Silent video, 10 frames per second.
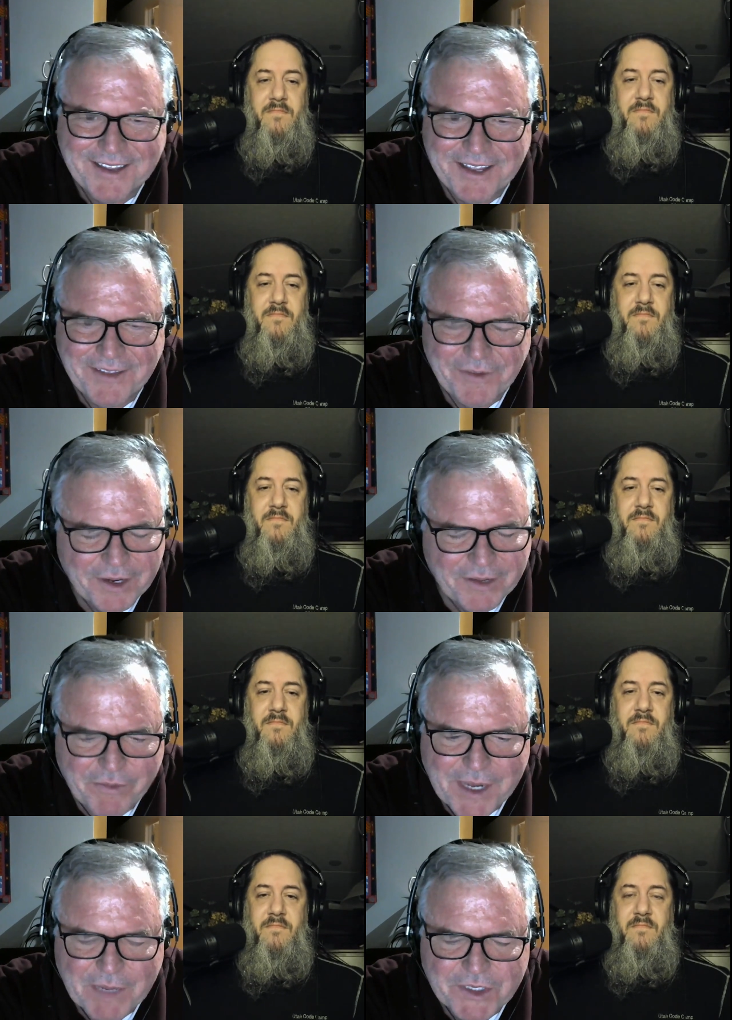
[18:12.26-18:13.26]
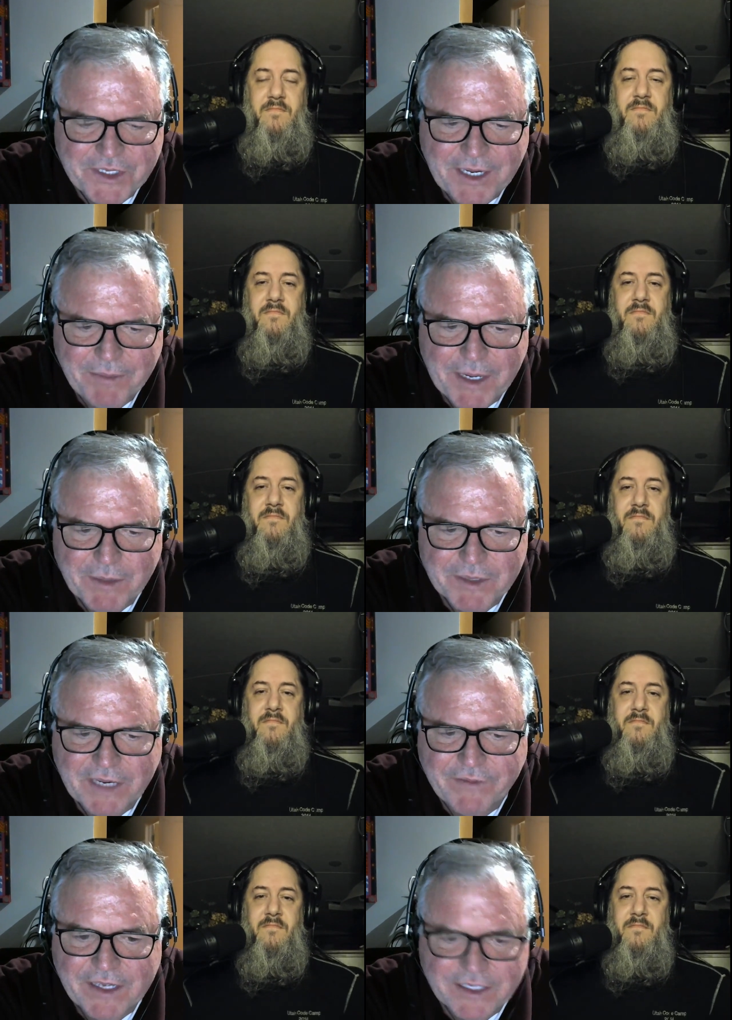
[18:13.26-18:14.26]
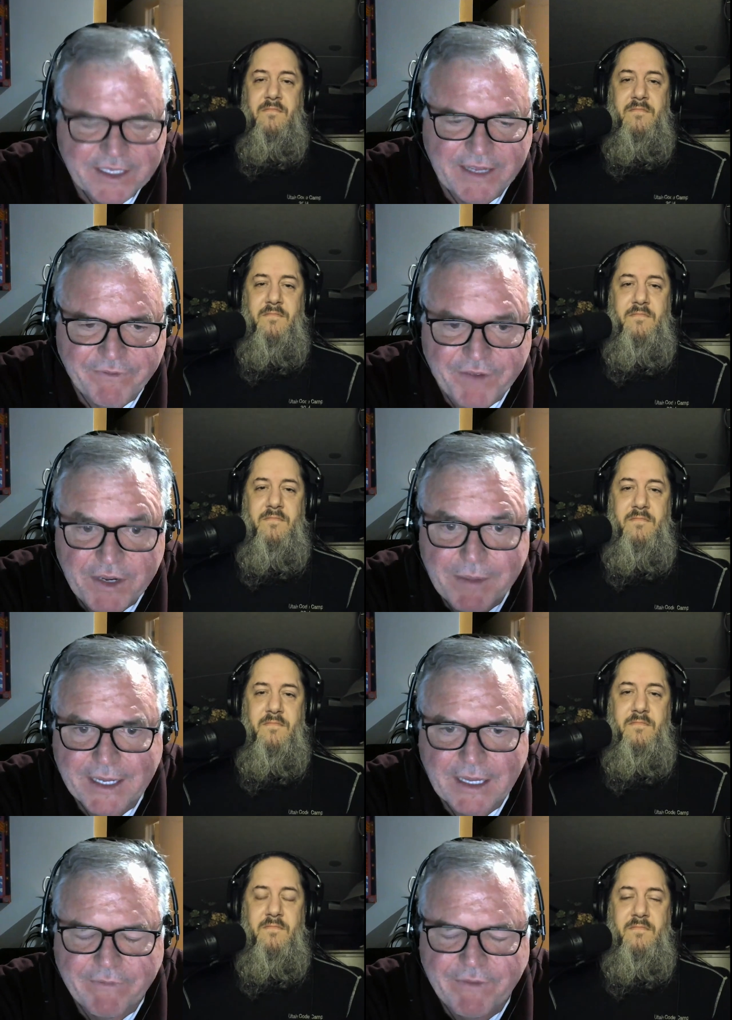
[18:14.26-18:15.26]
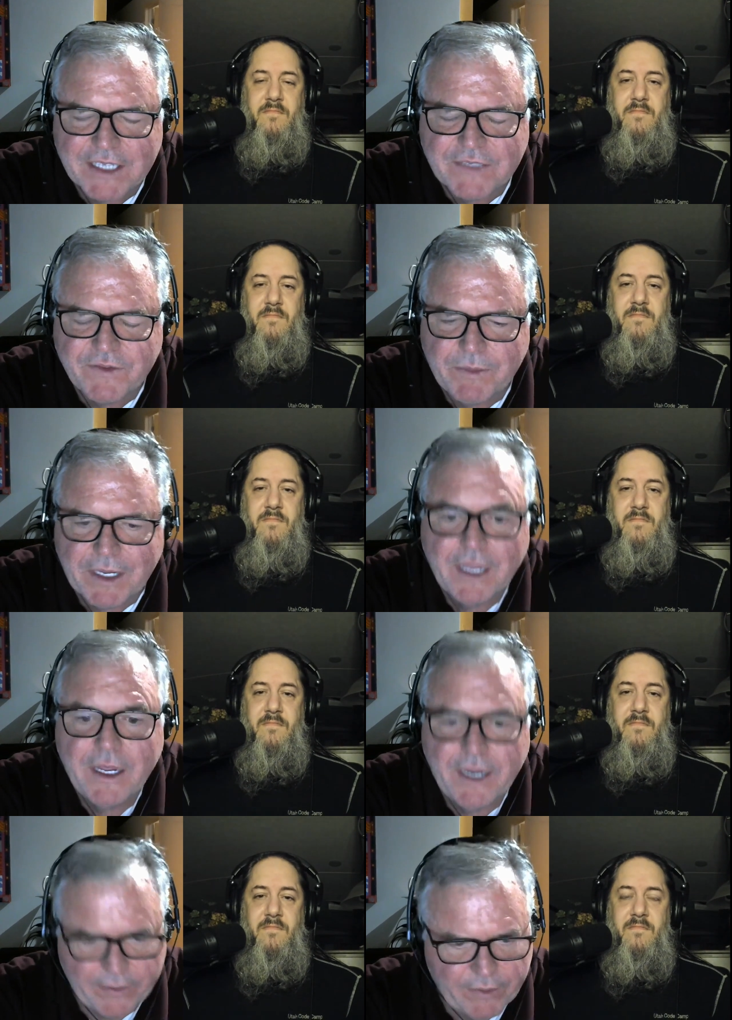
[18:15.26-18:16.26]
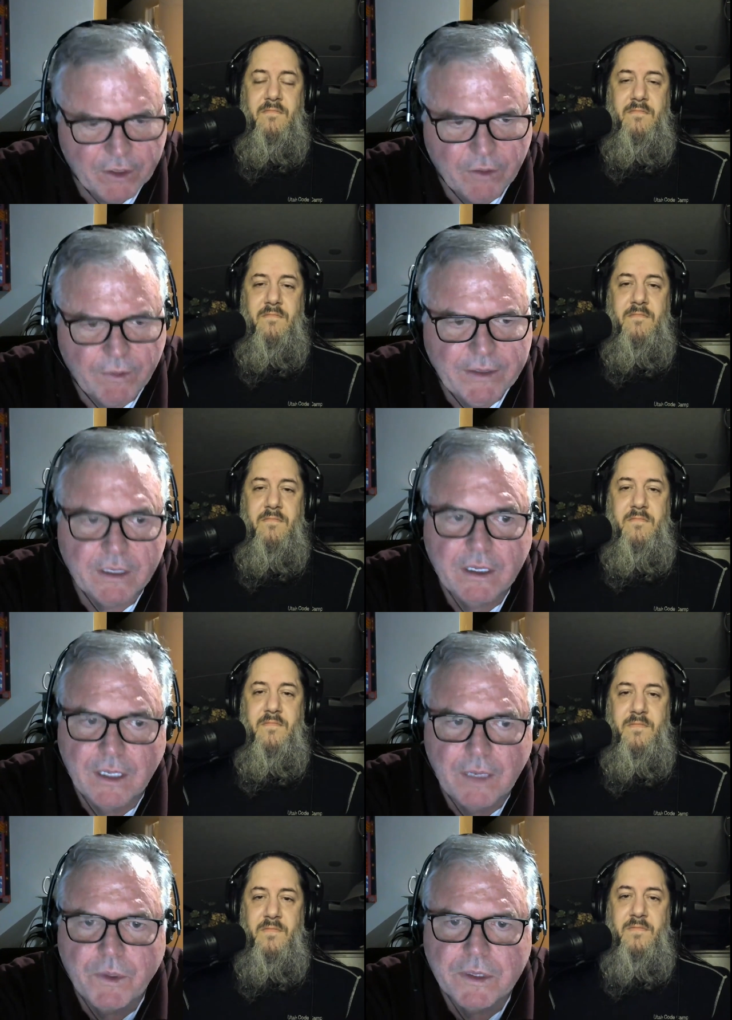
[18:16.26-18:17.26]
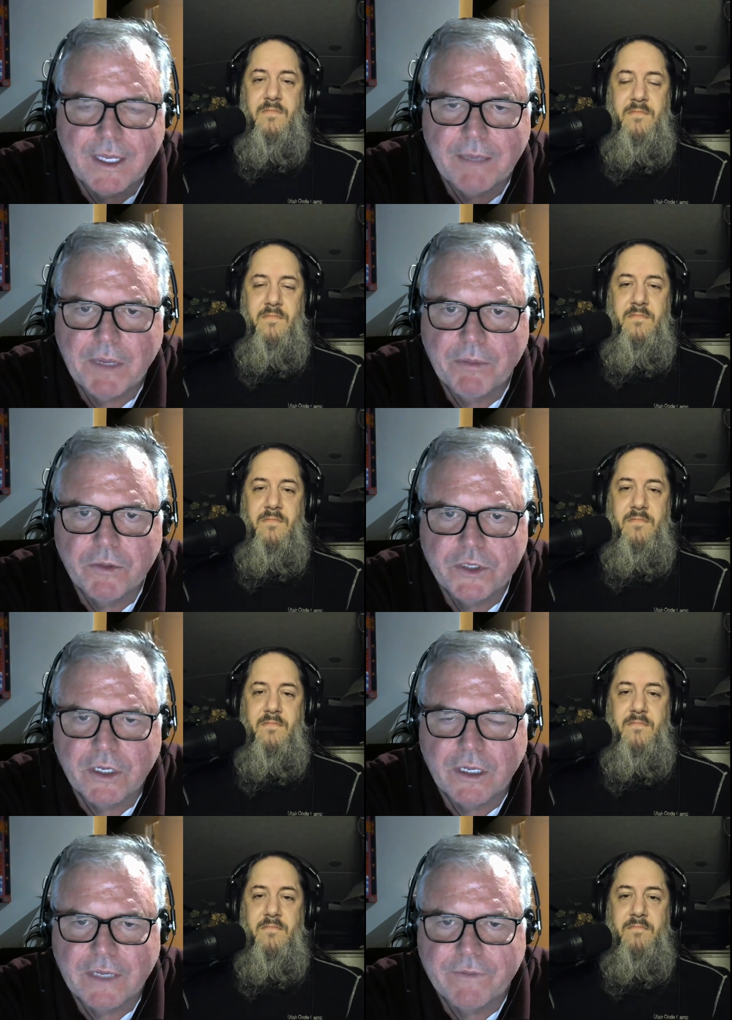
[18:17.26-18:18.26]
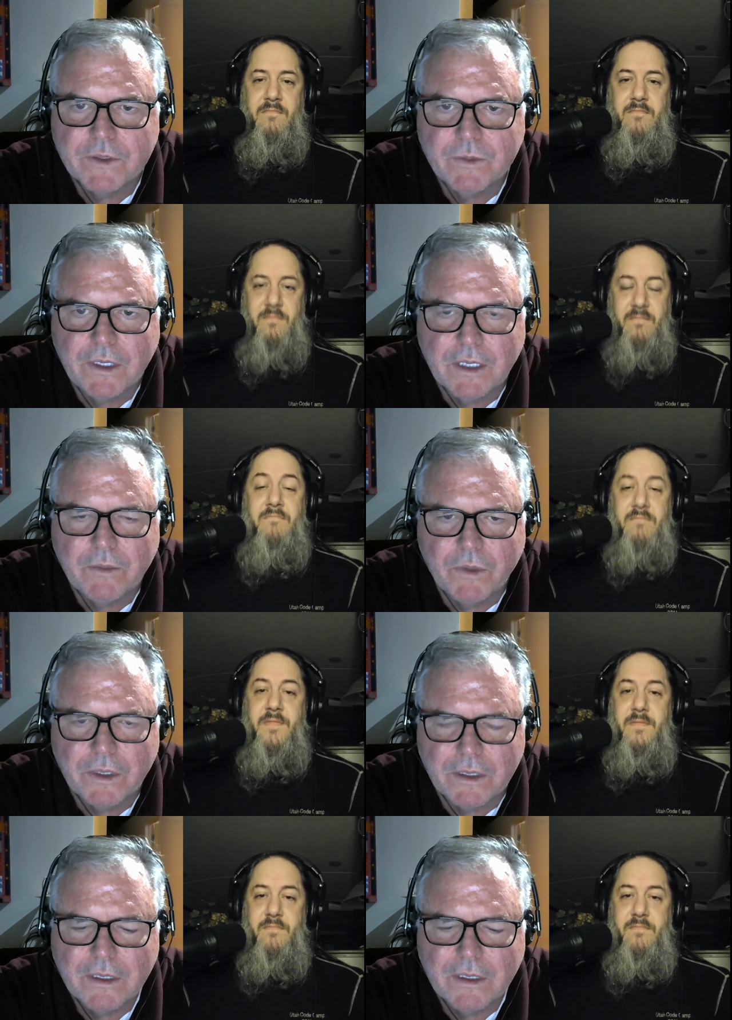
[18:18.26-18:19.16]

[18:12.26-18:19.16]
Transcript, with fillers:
Speaker 1: if you get if you make a mistake make a mistake fast get that feedback and that fast feedback and then correct it i want that in my personal life as well i want